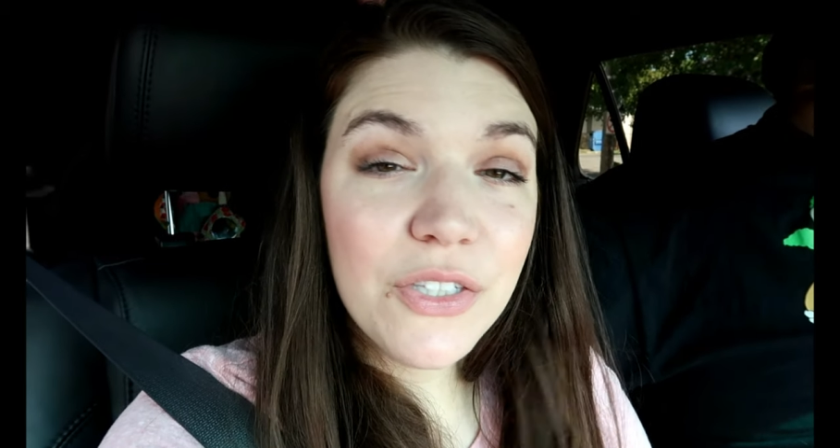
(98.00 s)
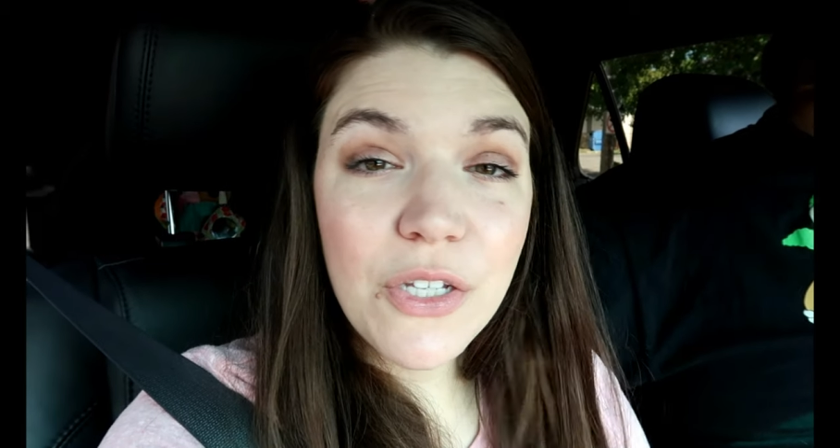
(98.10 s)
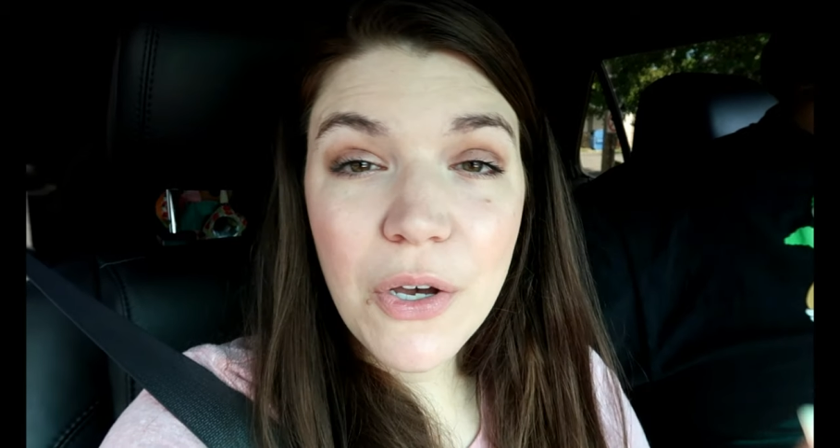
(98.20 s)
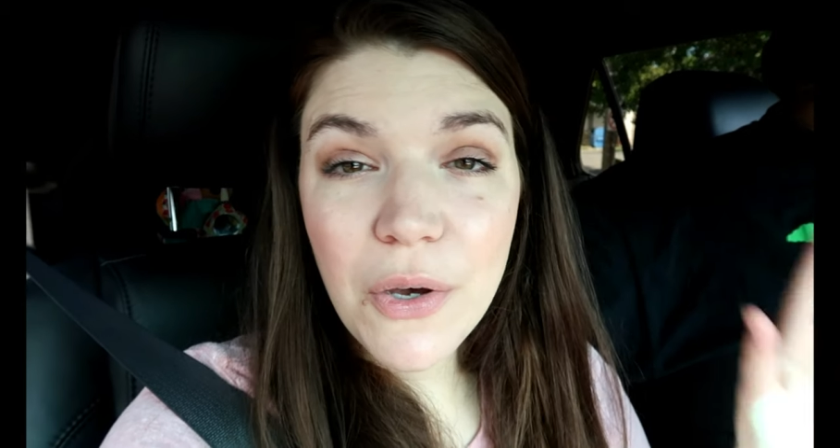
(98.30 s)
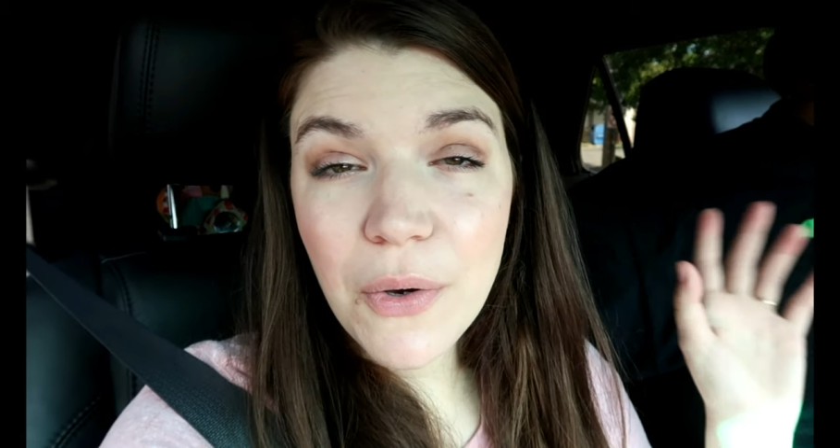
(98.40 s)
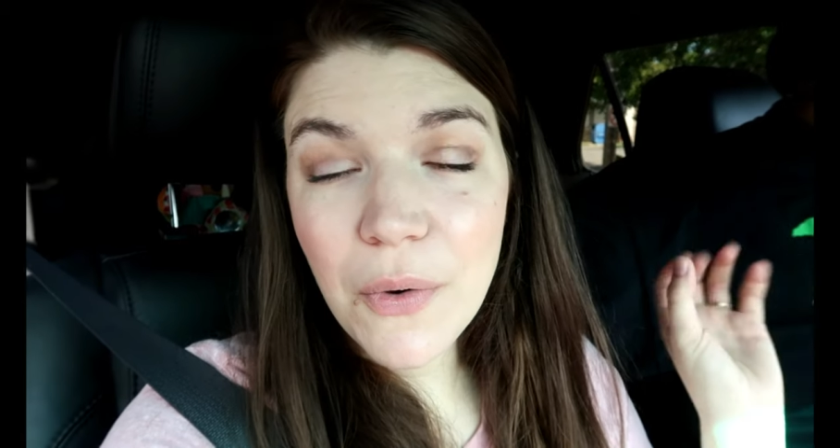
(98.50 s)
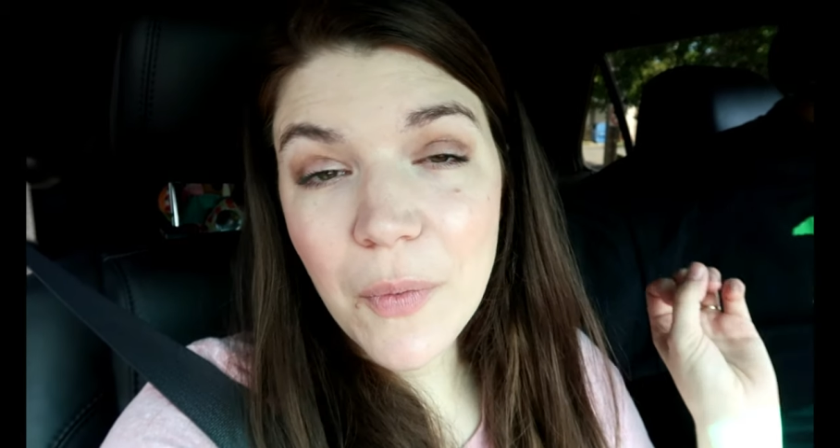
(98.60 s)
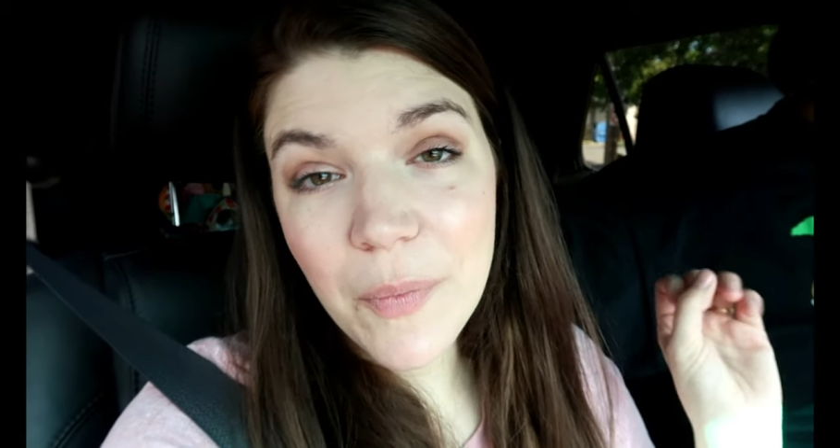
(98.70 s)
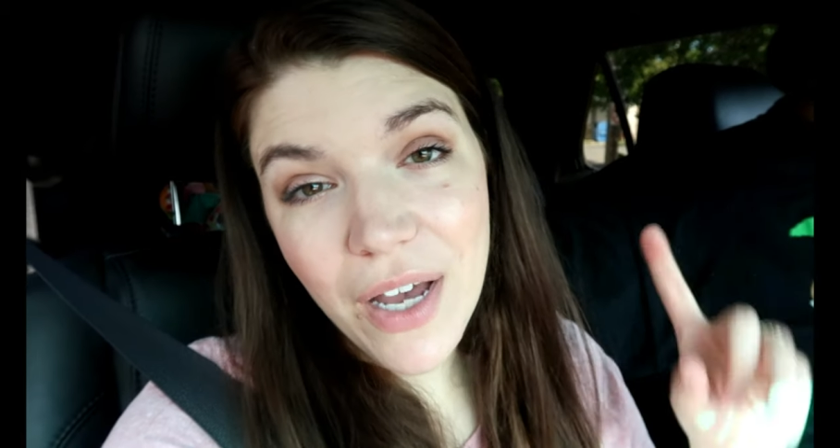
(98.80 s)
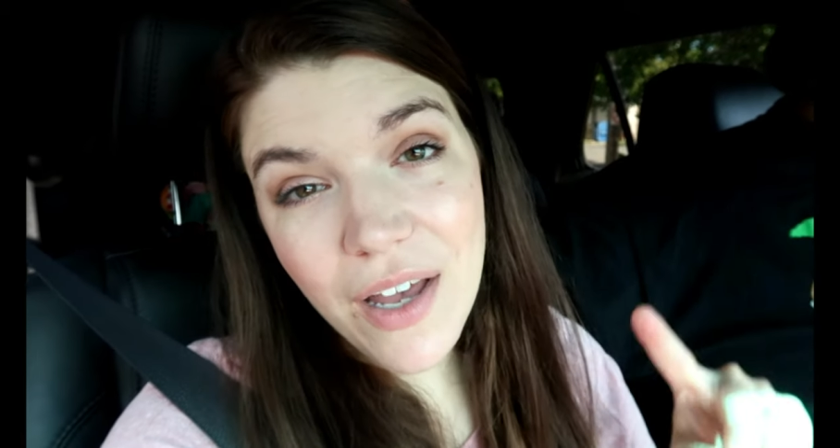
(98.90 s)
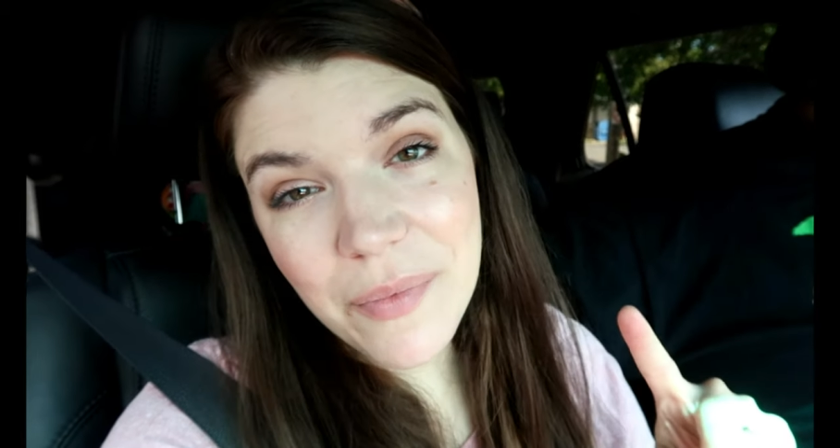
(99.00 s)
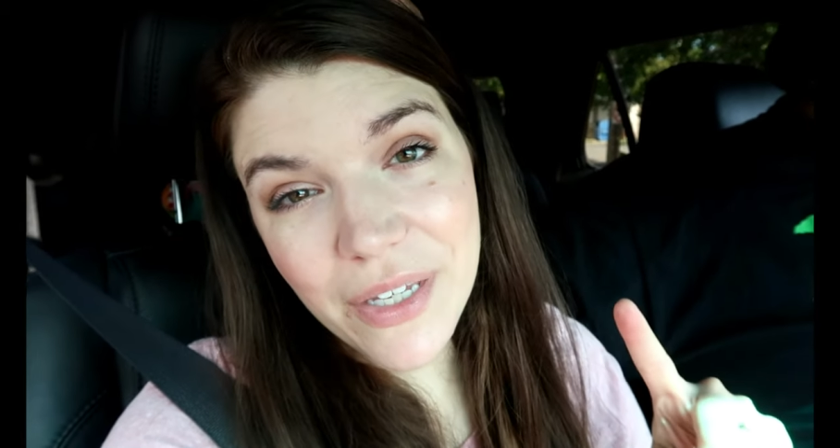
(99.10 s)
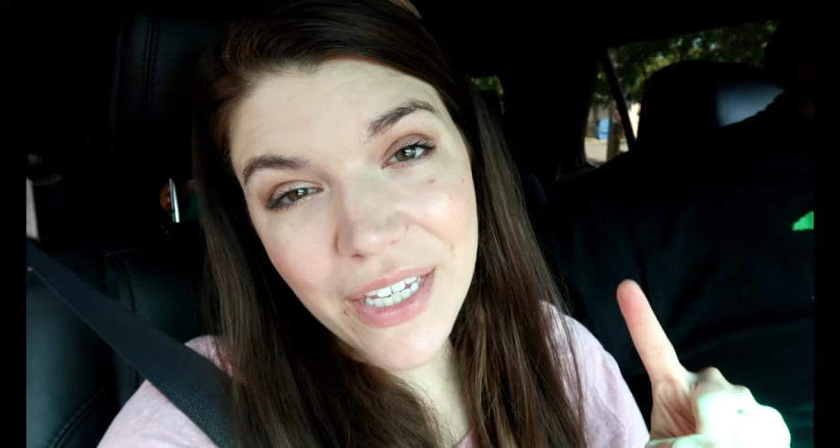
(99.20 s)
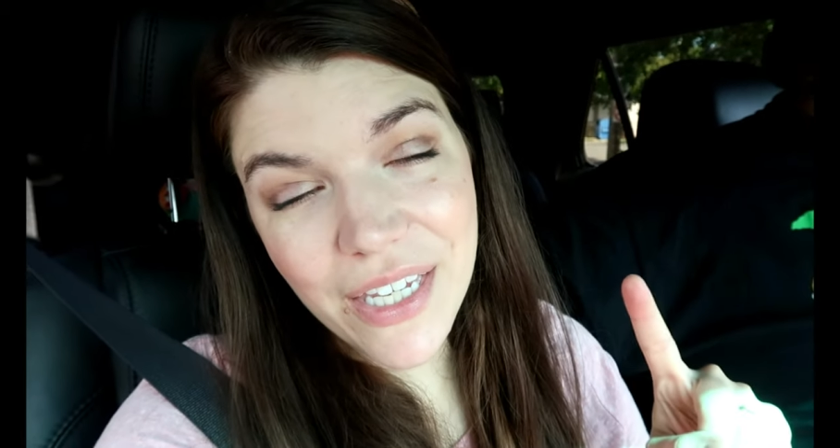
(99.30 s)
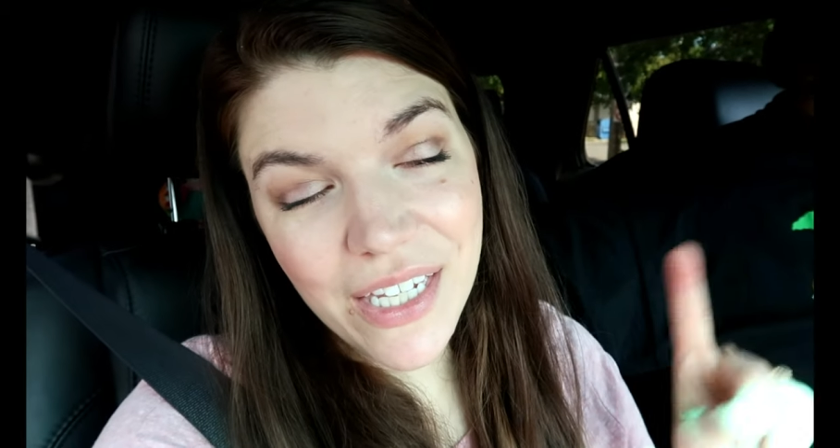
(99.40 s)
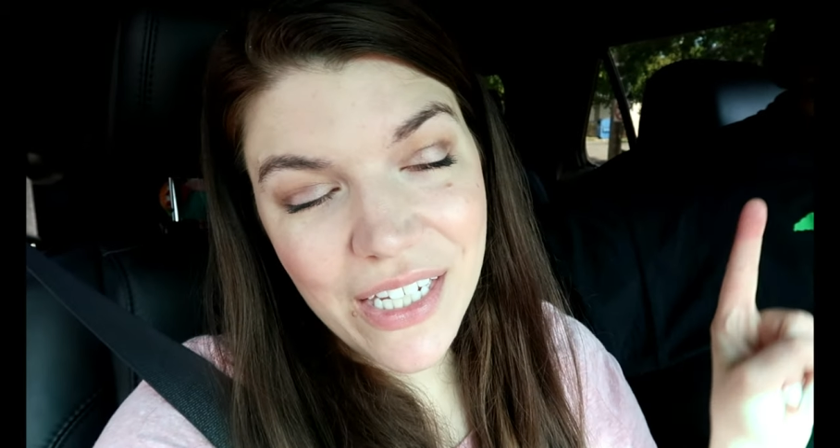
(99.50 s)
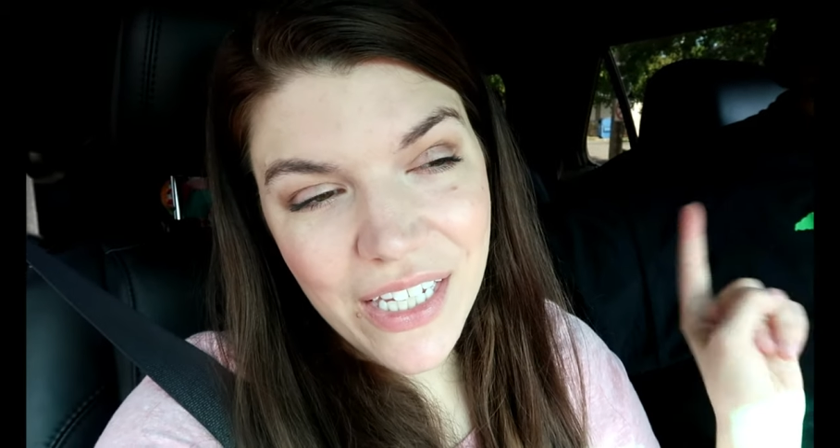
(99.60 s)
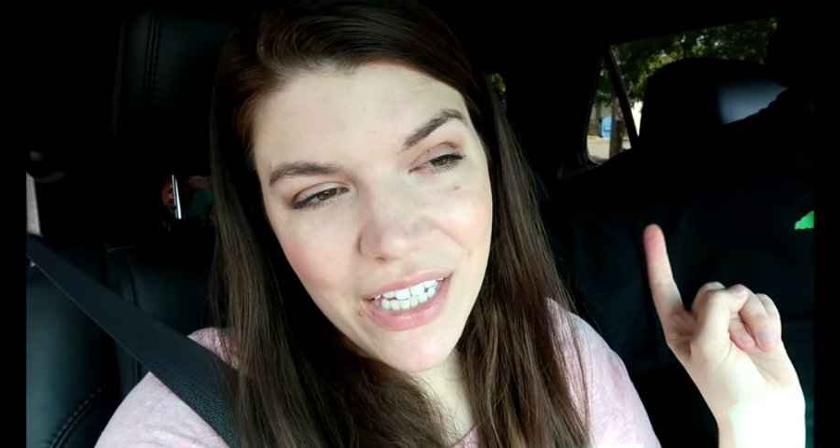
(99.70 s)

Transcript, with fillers: so bobbi